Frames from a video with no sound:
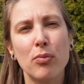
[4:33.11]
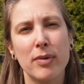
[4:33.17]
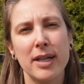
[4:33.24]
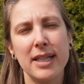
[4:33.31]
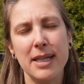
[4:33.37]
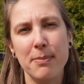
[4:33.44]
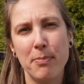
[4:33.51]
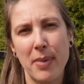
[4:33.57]

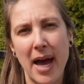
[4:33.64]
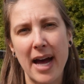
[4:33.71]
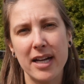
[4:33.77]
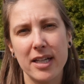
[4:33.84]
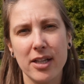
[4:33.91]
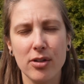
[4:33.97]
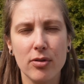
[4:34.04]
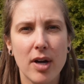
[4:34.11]
really
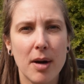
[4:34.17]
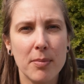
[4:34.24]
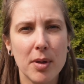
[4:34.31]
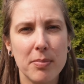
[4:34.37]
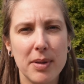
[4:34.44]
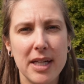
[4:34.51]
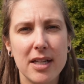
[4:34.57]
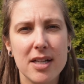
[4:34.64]
bad cucumber
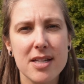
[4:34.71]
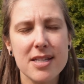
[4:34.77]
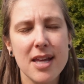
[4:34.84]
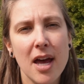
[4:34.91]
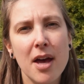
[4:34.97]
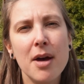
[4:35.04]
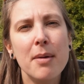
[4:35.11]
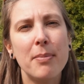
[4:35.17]
beetles
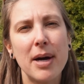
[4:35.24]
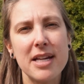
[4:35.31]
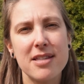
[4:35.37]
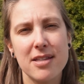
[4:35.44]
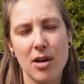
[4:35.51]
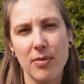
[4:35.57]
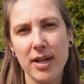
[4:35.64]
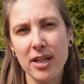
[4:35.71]
by
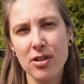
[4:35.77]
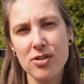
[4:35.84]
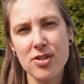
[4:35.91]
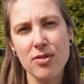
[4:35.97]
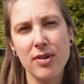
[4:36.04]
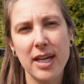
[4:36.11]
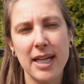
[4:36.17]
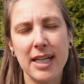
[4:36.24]
sowing your
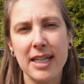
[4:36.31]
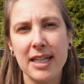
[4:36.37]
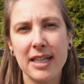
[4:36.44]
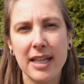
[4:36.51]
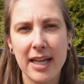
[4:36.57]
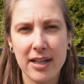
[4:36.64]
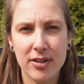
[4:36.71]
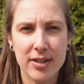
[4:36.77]
zucchini
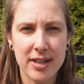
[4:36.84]
later